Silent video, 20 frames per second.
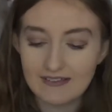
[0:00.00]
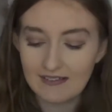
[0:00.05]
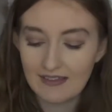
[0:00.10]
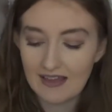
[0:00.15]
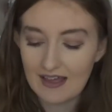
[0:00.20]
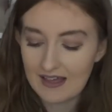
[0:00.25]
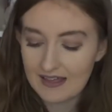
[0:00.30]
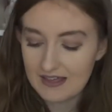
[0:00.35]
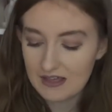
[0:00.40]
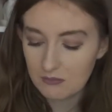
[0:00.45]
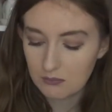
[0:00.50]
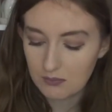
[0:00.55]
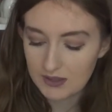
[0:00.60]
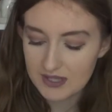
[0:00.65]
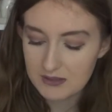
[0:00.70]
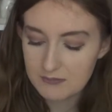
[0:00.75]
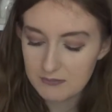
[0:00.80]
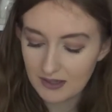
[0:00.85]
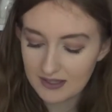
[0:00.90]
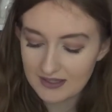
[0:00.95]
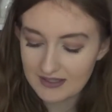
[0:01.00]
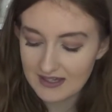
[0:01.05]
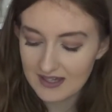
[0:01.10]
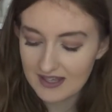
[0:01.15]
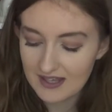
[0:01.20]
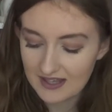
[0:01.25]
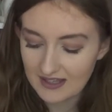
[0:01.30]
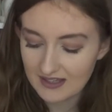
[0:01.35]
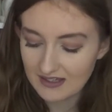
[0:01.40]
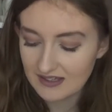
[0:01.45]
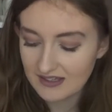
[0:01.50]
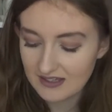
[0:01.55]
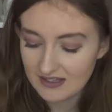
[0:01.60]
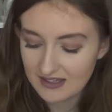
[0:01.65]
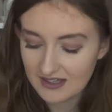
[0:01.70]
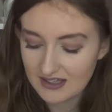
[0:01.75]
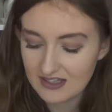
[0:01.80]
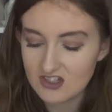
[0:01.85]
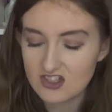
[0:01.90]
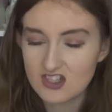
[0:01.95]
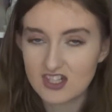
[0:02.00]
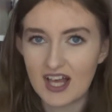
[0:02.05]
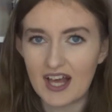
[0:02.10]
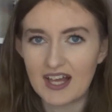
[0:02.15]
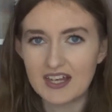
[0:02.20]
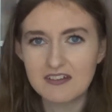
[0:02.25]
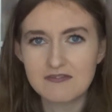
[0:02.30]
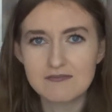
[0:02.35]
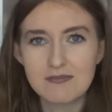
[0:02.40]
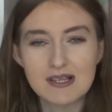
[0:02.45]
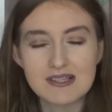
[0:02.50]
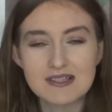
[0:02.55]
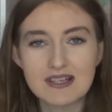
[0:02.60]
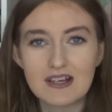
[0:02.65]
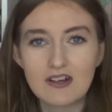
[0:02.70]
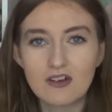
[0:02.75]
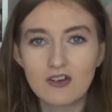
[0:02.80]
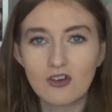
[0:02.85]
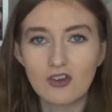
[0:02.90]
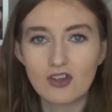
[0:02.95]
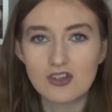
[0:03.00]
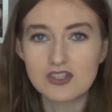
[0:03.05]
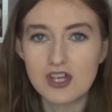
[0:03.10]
light. And when you blend it in, it's kind of my skin colour.